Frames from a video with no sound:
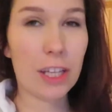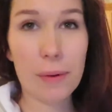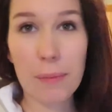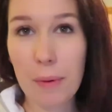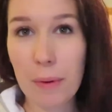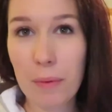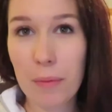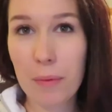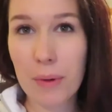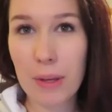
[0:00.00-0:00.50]
That
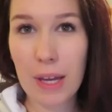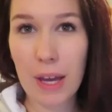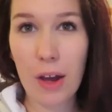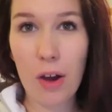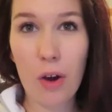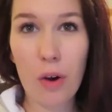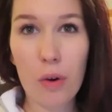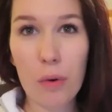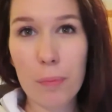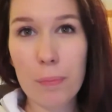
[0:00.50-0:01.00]
way when we get
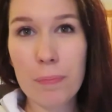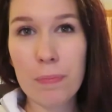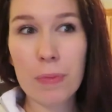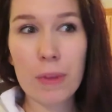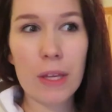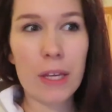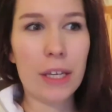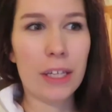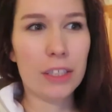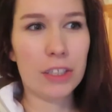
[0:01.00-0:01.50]
home,
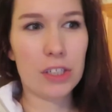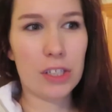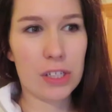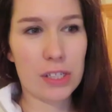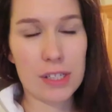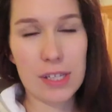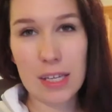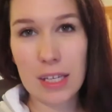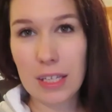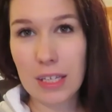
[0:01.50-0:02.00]
it's
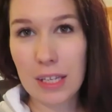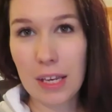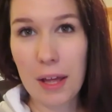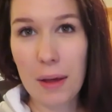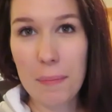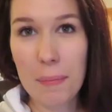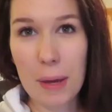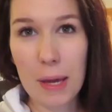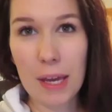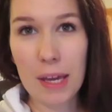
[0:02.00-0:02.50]
just heating it
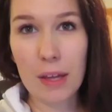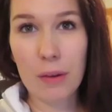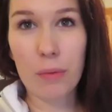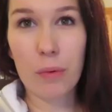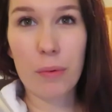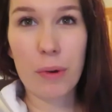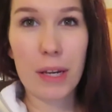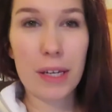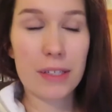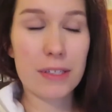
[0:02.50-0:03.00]
up and
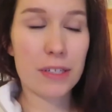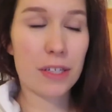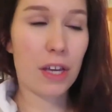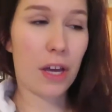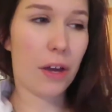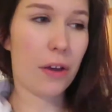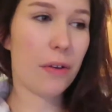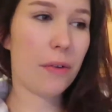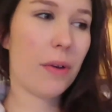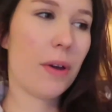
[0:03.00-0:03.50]
we're ready to
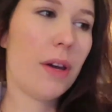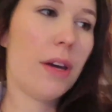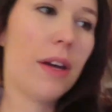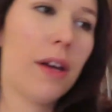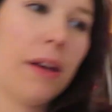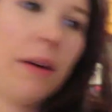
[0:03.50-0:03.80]
go.